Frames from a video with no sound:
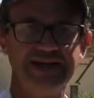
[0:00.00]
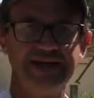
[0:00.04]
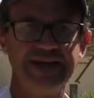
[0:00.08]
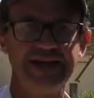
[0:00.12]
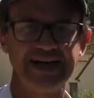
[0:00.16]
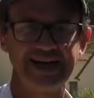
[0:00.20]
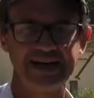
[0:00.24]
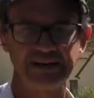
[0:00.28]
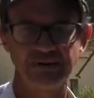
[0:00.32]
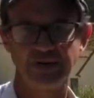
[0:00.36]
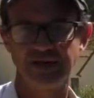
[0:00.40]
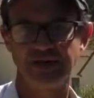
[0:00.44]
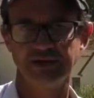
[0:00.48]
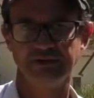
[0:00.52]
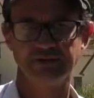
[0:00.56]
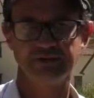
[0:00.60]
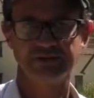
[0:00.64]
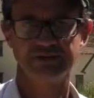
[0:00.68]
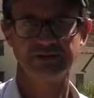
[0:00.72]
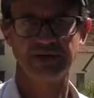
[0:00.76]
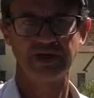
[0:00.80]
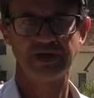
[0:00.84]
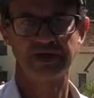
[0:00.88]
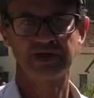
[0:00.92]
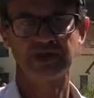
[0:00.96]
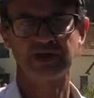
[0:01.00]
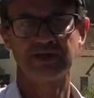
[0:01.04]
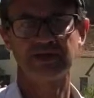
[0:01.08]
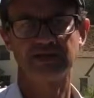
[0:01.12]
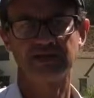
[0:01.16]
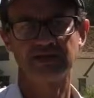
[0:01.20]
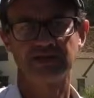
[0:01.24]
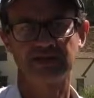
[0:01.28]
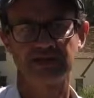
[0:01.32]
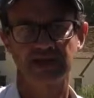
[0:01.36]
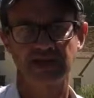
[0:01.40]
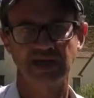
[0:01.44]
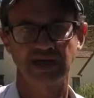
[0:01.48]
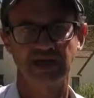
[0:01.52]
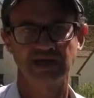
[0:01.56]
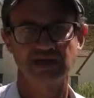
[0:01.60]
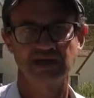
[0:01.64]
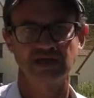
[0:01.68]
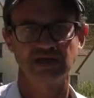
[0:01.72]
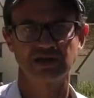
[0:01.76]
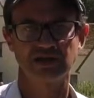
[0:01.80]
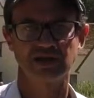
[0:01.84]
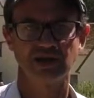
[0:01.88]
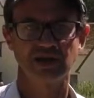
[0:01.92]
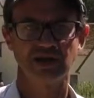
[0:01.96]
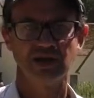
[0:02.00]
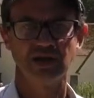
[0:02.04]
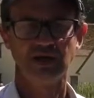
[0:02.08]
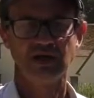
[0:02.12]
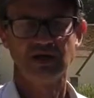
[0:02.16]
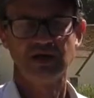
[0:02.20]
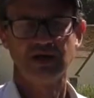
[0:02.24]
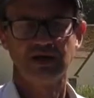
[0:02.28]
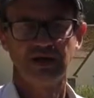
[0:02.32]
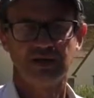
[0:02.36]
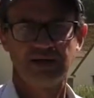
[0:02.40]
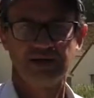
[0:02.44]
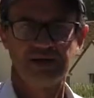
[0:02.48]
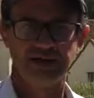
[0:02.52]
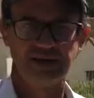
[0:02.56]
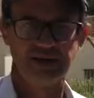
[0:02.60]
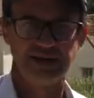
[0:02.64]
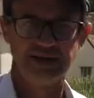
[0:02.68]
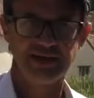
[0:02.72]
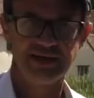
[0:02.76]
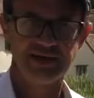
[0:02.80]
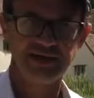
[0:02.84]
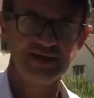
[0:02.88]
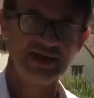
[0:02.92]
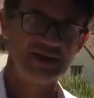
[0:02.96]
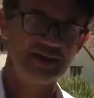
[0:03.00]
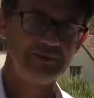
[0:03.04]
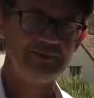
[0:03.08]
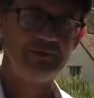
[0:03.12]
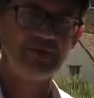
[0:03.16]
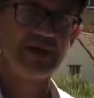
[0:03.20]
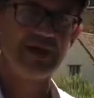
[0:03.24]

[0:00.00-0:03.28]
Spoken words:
day when he was making the sketches, and in that